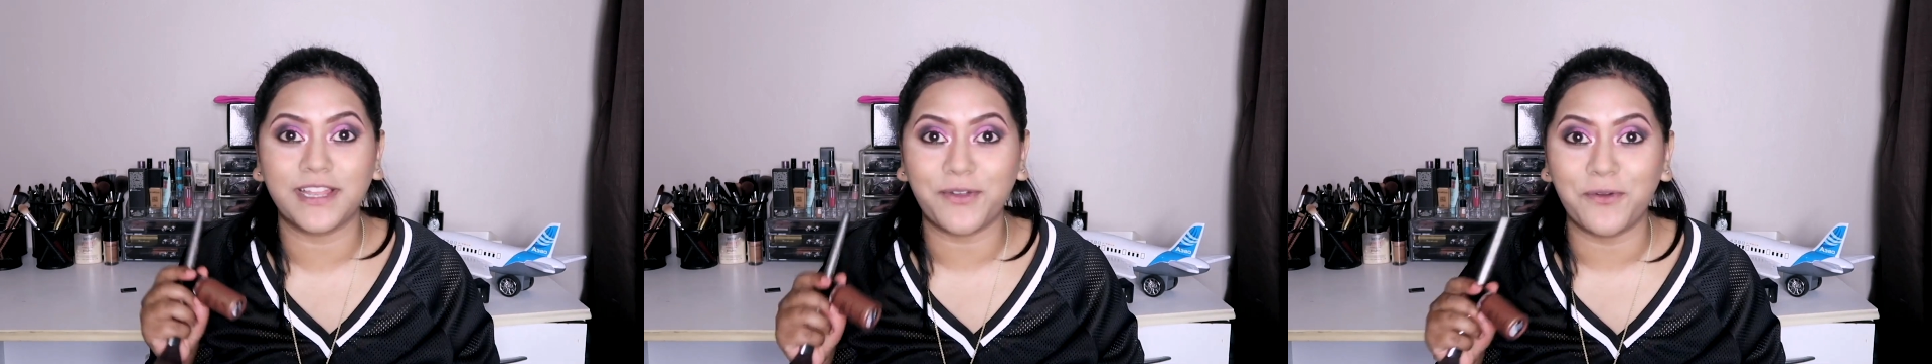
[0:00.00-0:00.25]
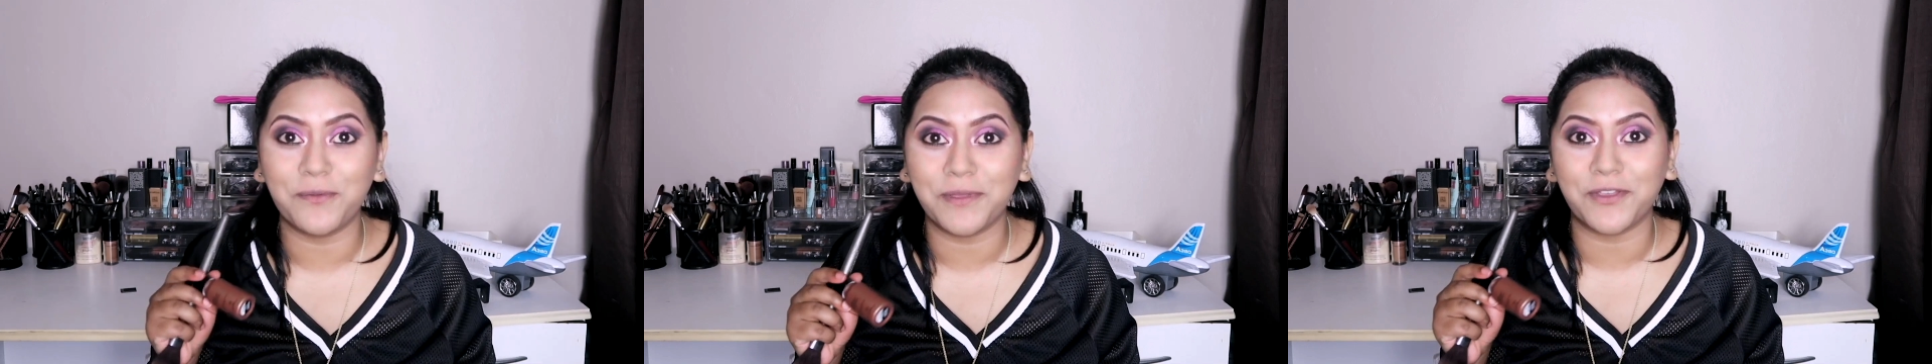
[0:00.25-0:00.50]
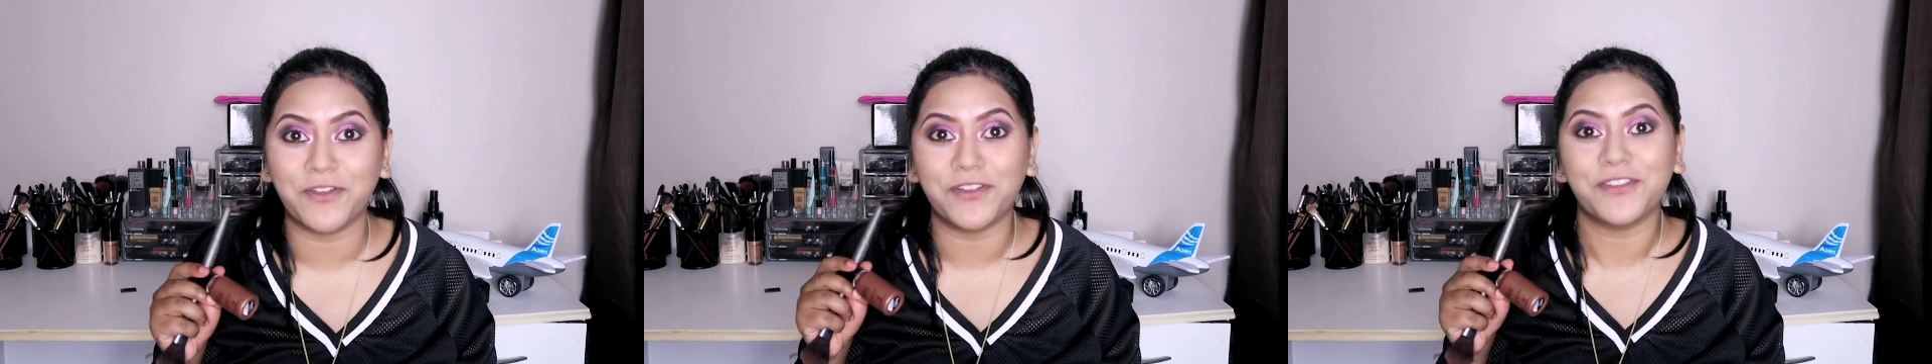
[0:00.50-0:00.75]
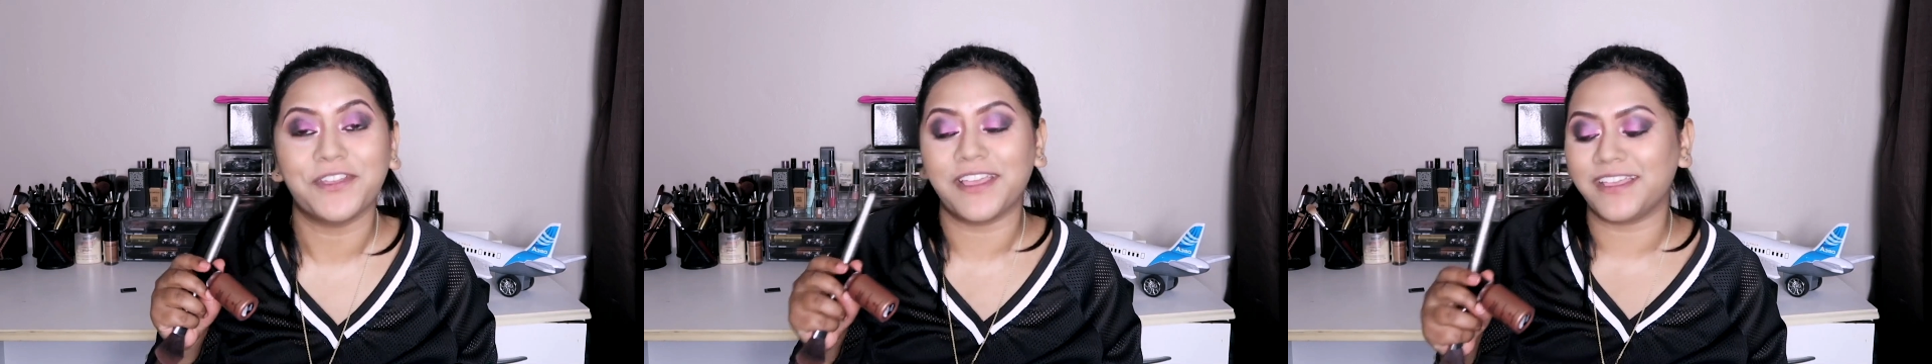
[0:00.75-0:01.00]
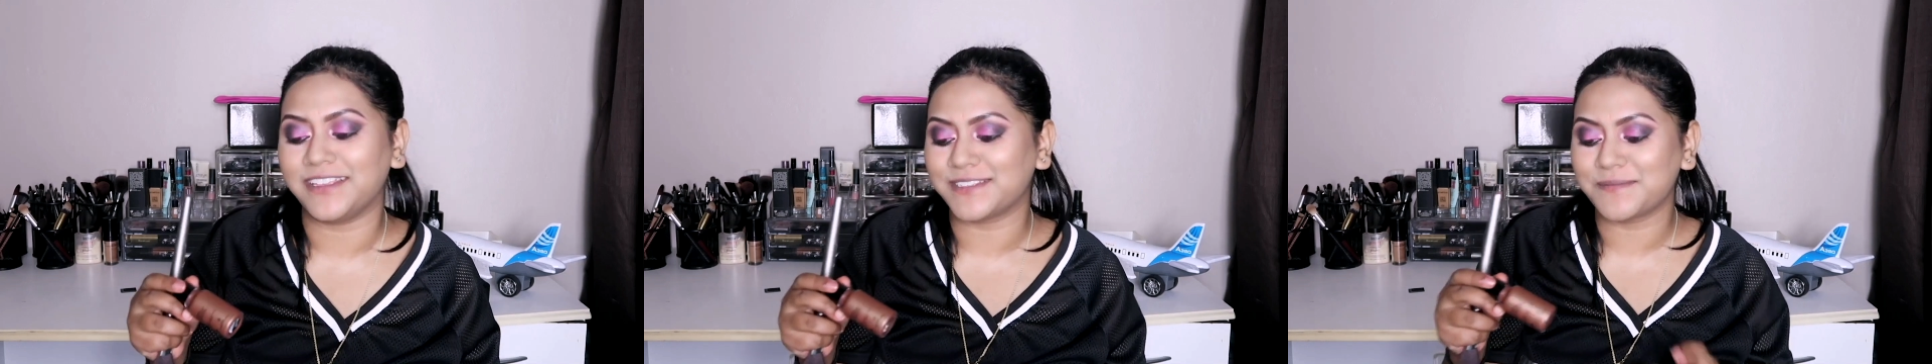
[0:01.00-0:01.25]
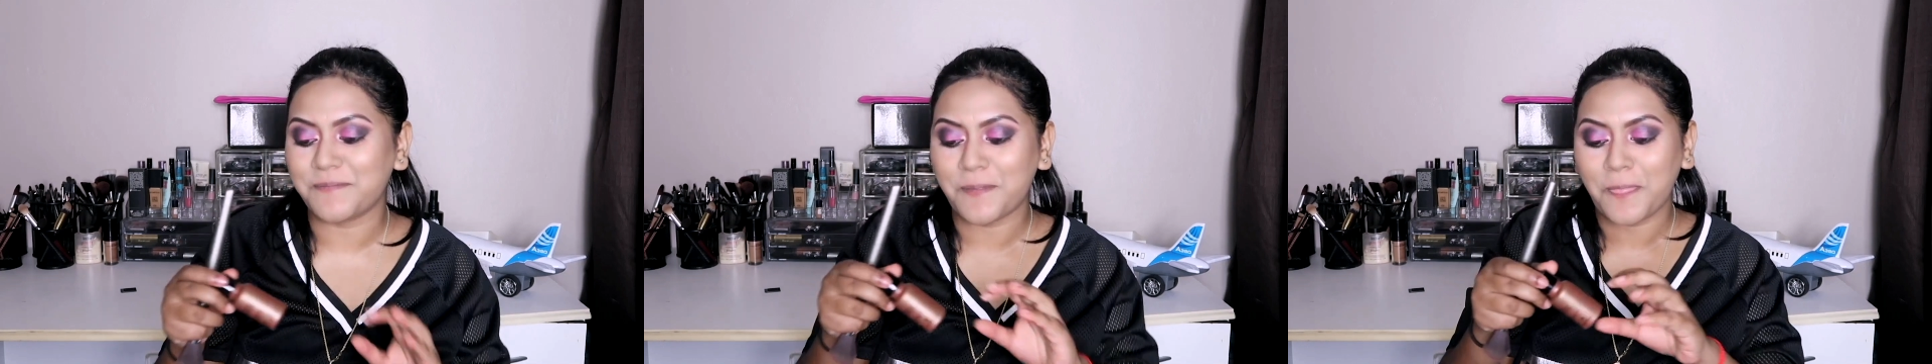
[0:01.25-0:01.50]
Like, oh my god, you guys,
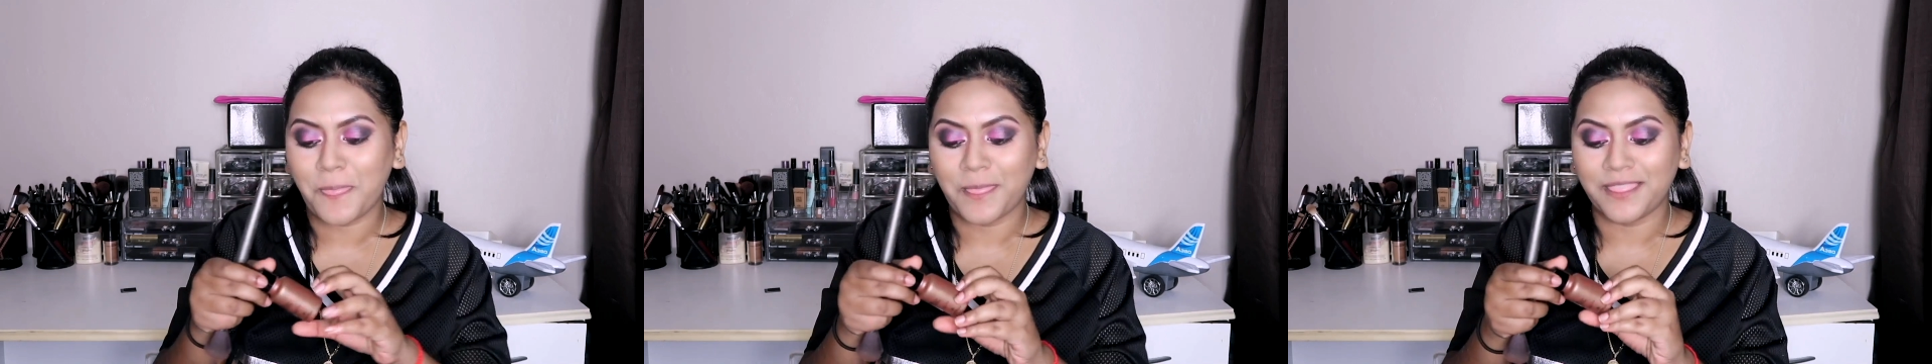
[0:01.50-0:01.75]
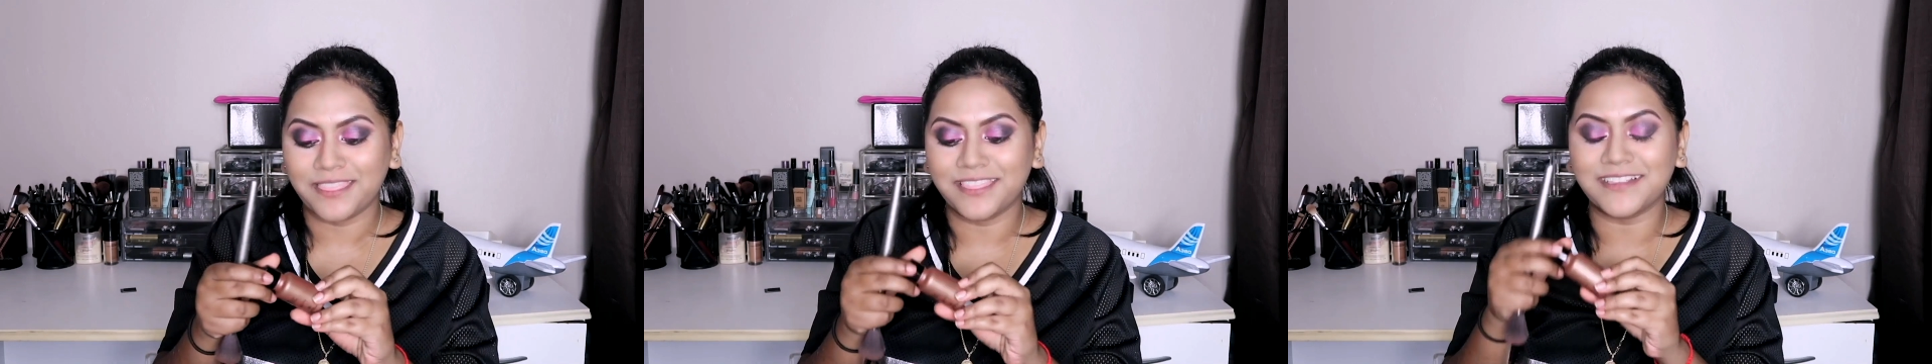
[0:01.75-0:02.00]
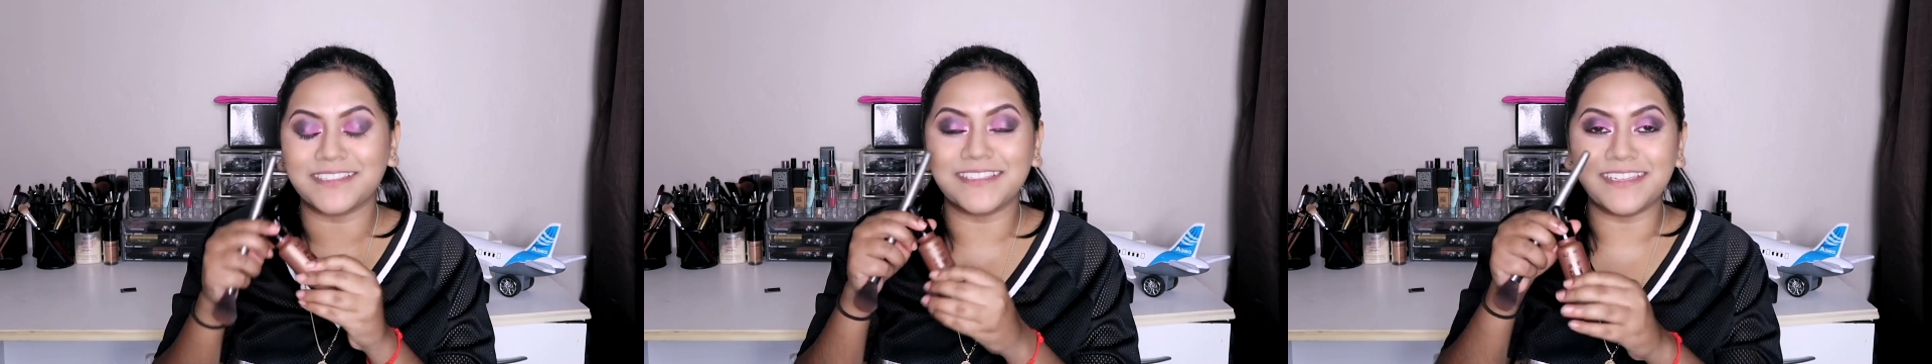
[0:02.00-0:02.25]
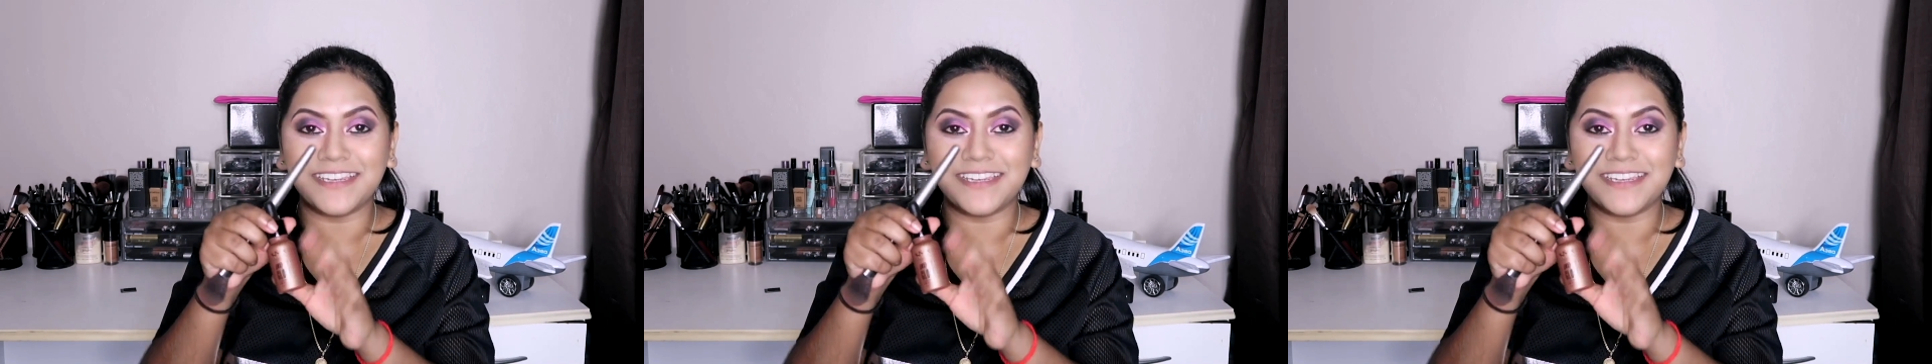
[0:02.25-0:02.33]
this